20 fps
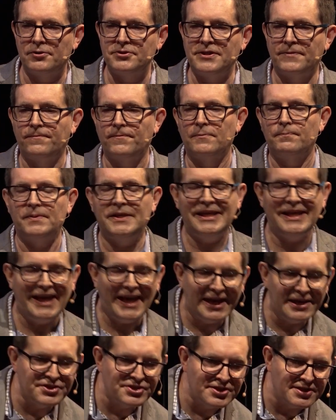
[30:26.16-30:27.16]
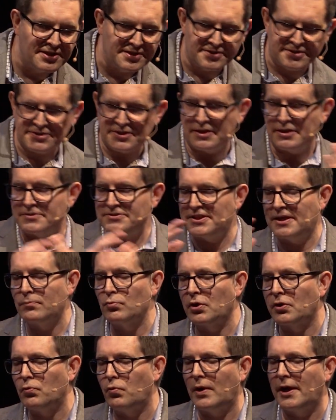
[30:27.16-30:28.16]
different pHs. Some
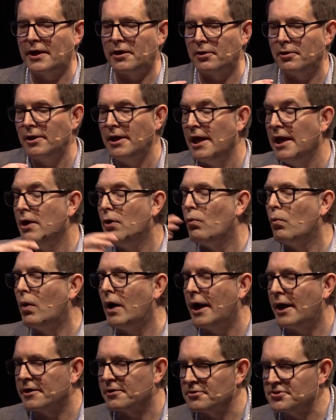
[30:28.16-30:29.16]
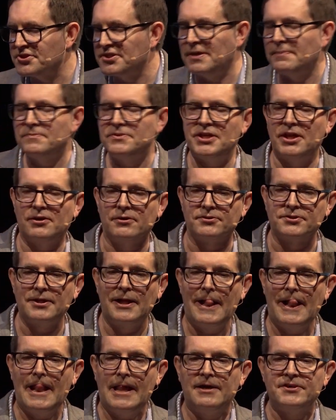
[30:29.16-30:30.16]
require water, some don't.
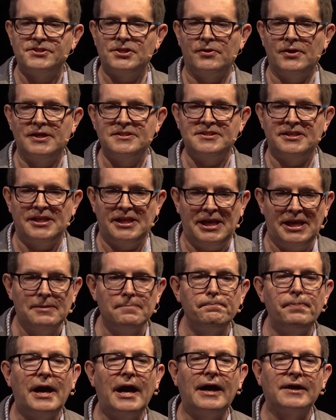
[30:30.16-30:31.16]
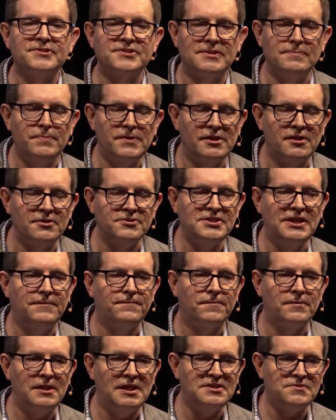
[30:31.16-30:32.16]
So it's an impossibility
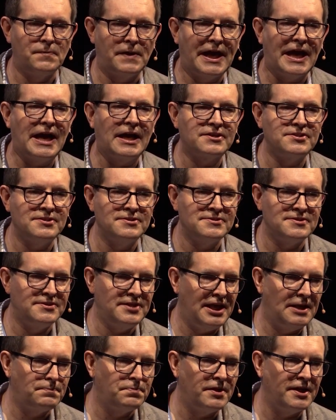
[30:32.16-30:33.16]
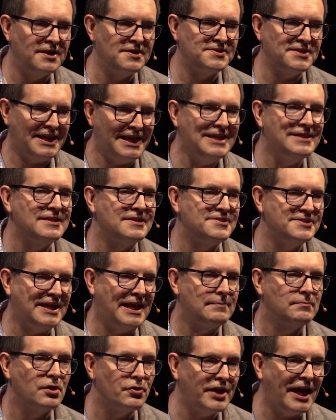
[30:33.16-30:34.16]
for these reactions to take place in the
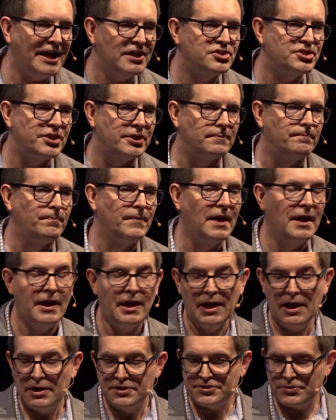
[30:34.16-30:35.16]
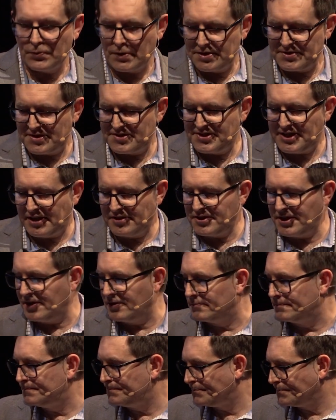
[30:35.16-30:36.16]
same location. So what does a cell do?